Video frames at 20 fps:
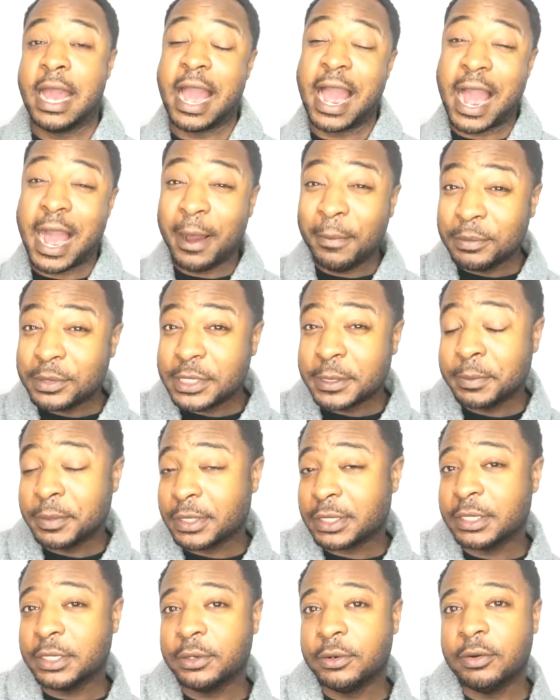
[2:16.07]
I'm
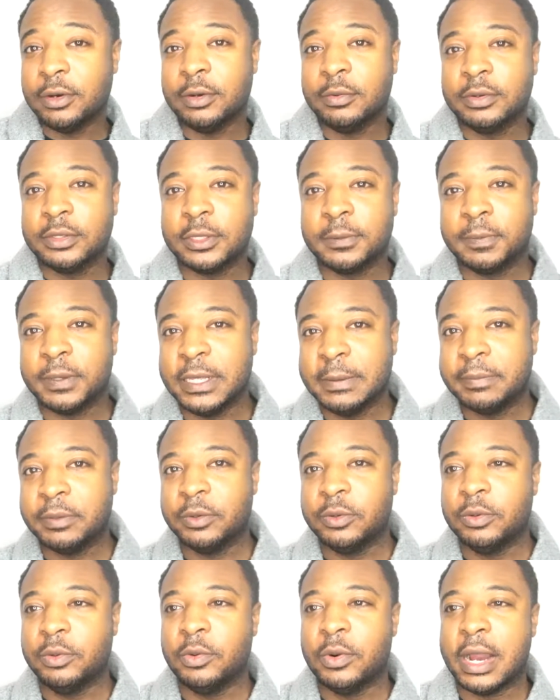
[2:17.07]
typically going with the
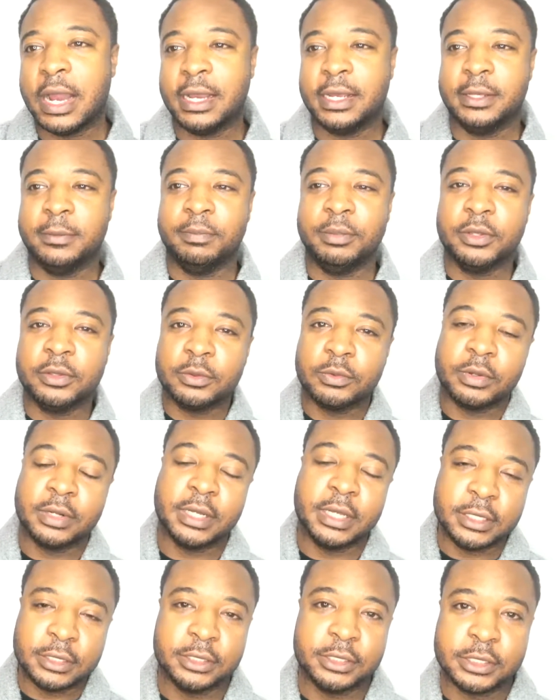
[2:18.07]
people who I can build a
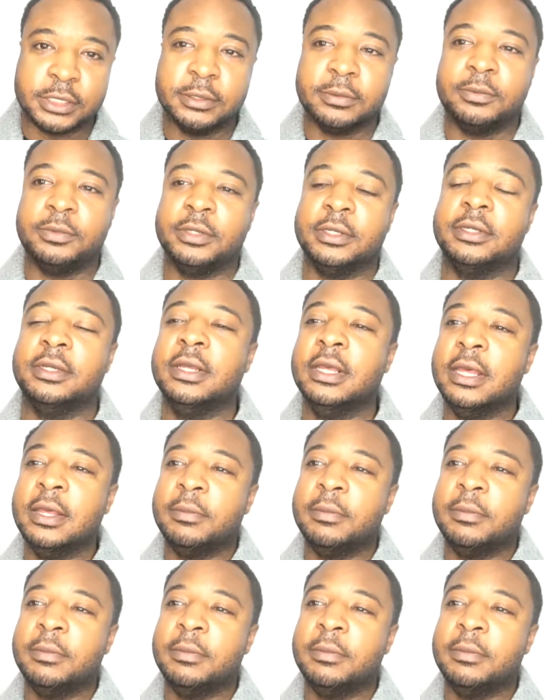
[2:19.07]
relationship with,